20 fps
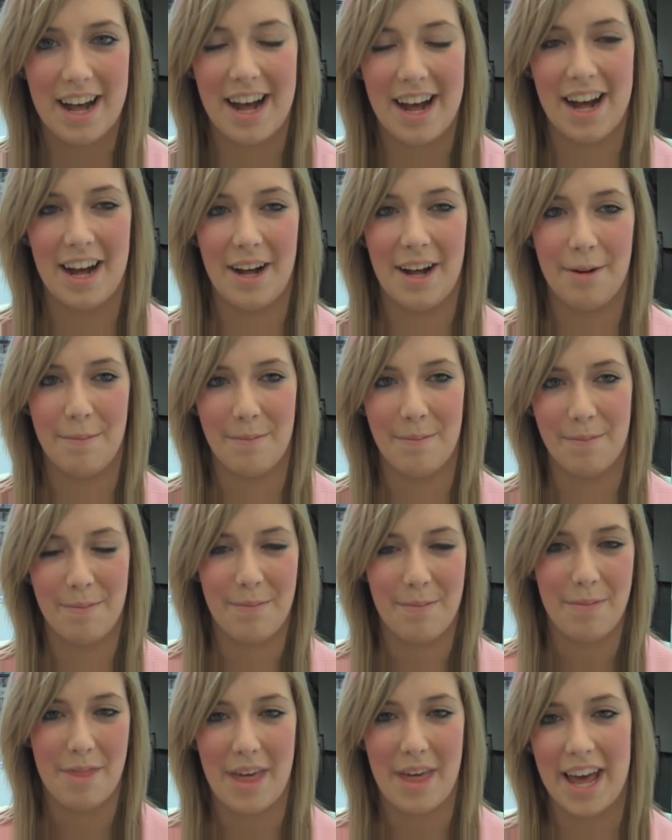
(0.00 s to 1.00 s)
Um,
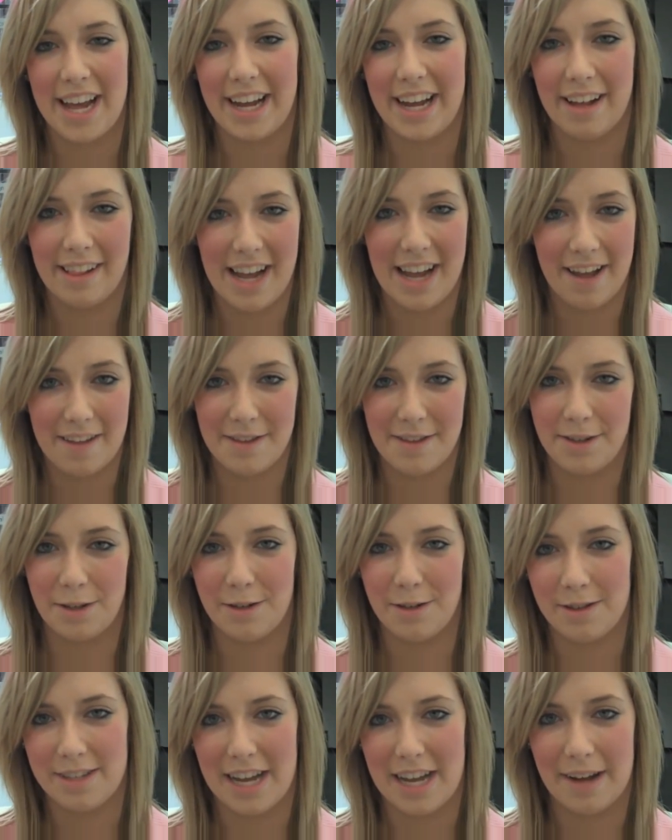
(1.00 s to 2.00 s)
they allow their
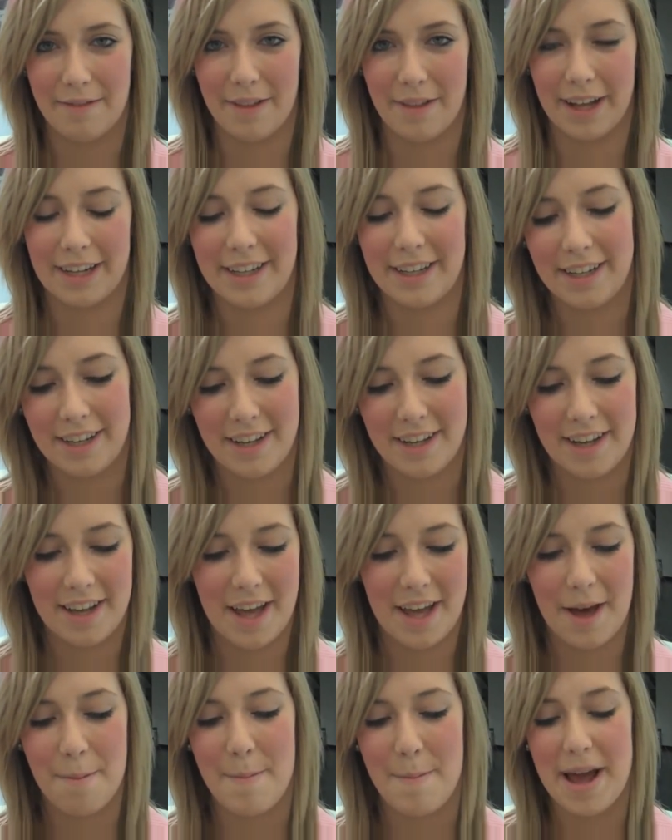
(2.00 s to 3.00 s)
students to have like
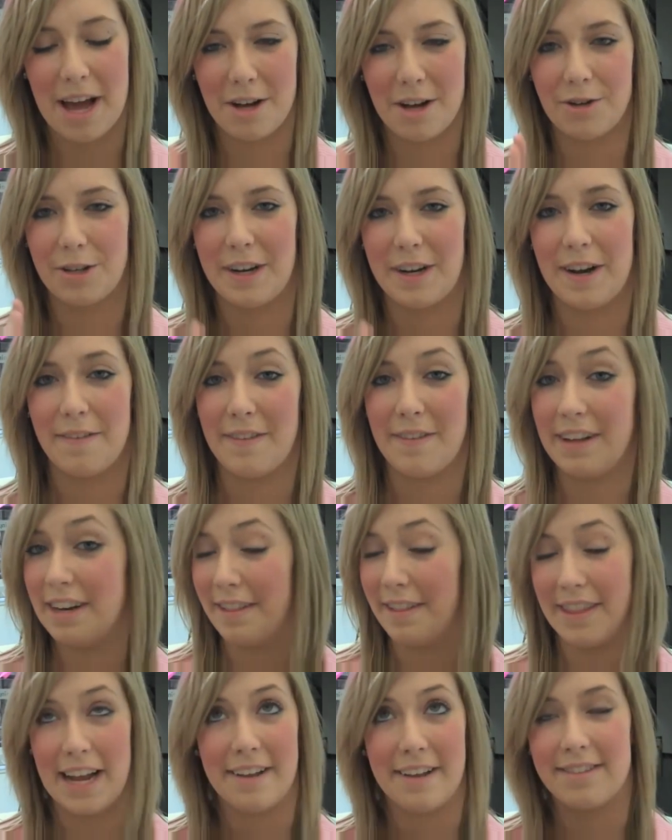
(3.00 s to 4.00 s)
a boundary, and
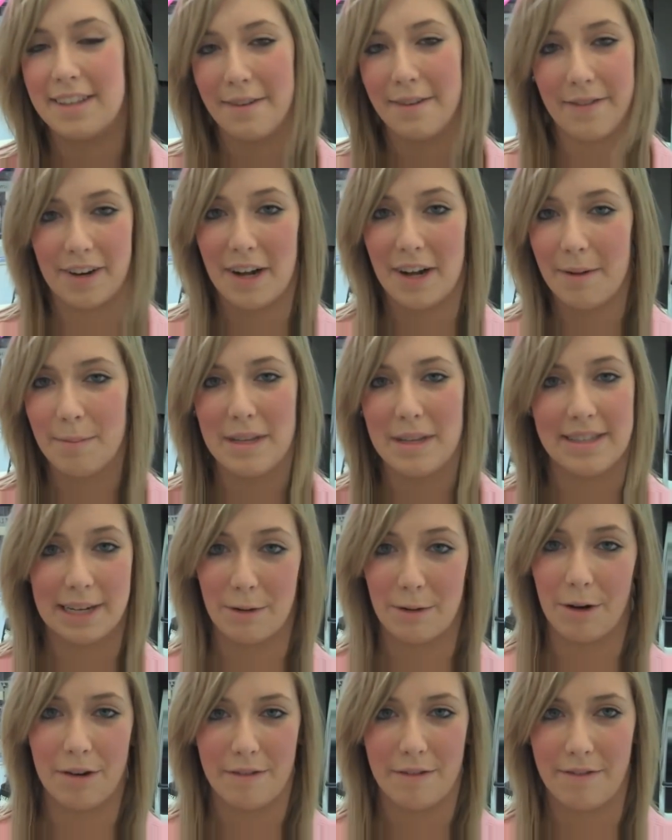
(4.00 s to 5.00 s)
if they stuff it up, it's their
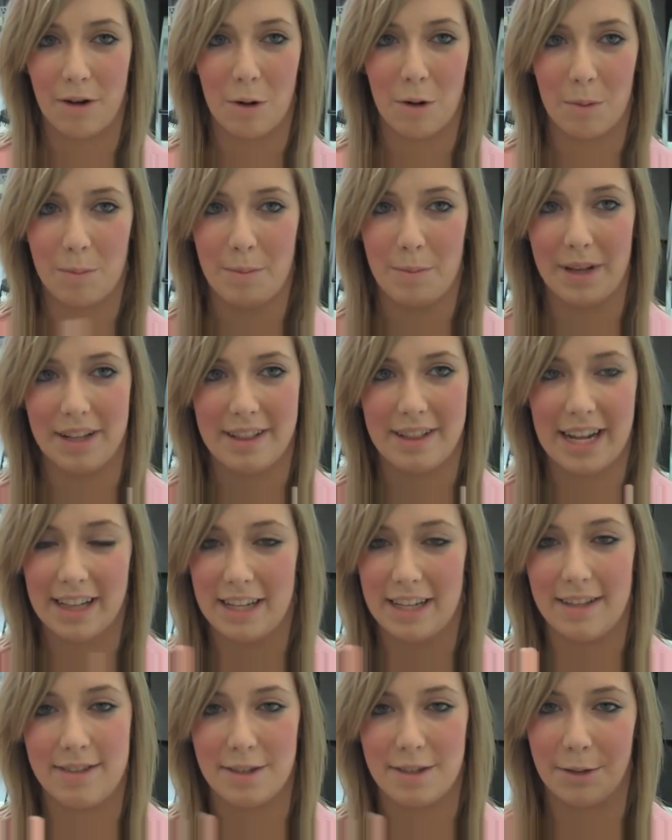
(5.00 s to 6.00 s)
own fault. But they
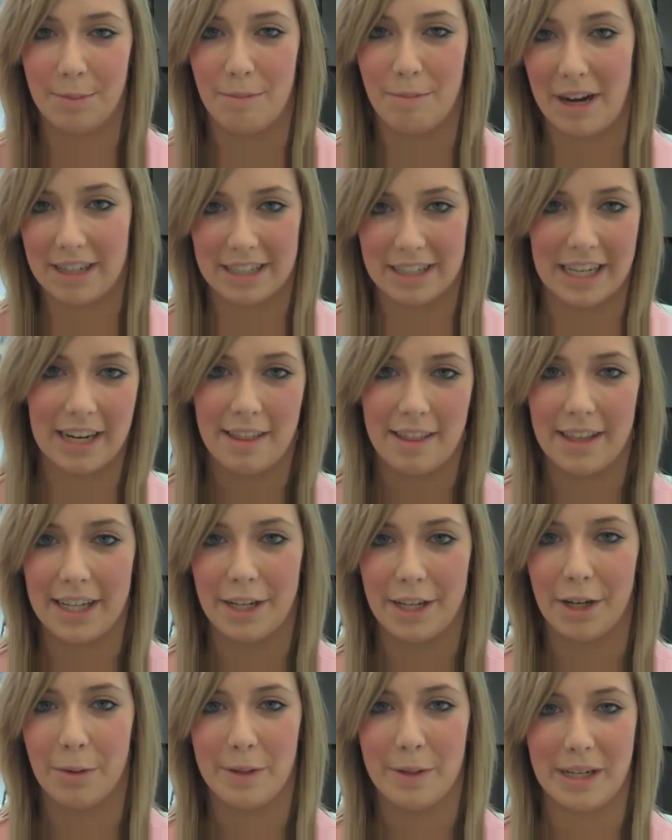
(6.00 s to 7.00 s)
let us do practically anything.
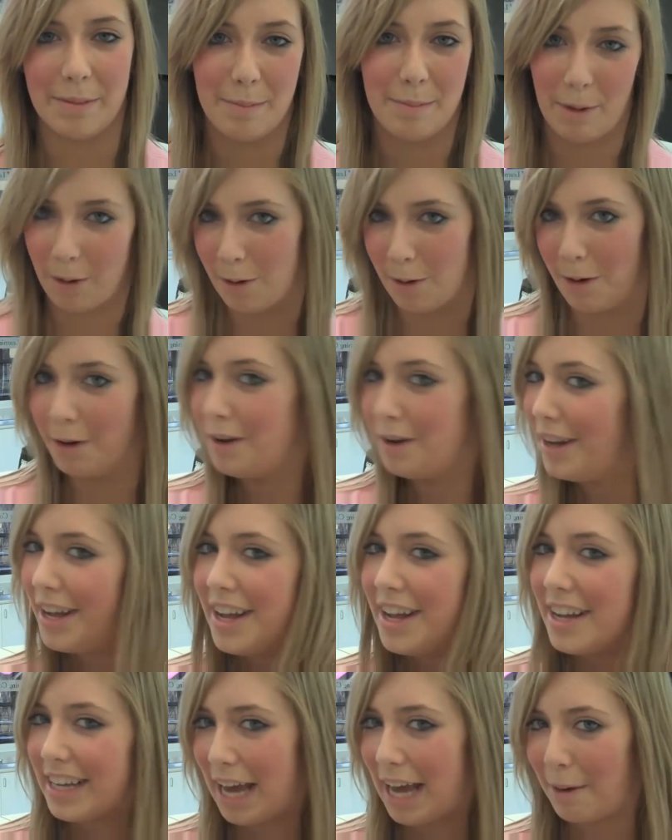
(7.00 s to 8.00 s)
You know, we can borrow
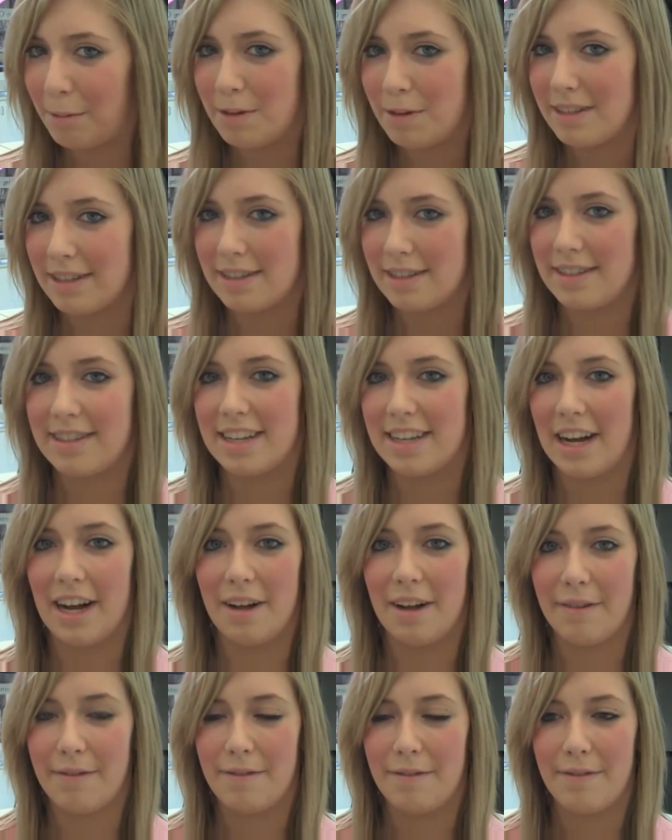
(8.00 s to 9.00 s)
cameras and
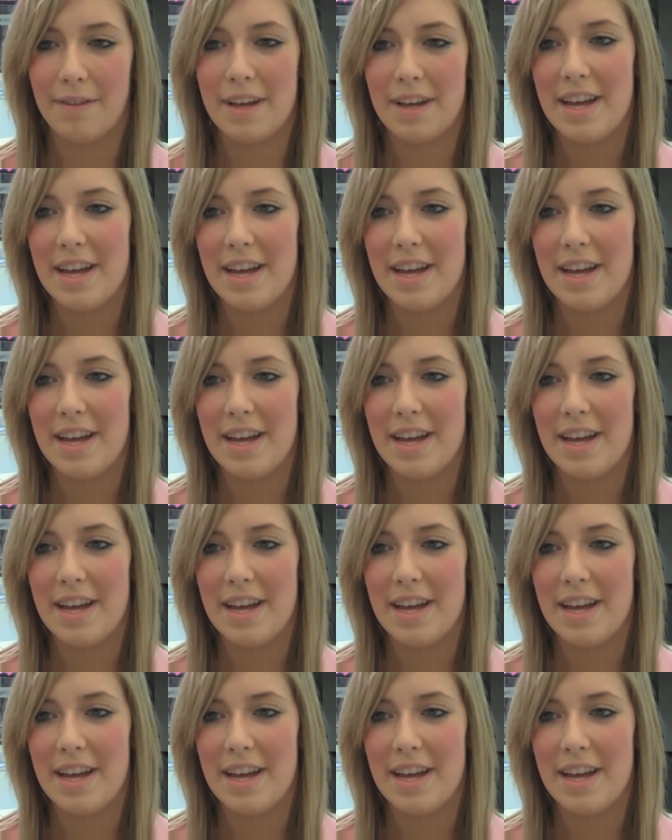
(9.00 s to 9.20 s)
stuff.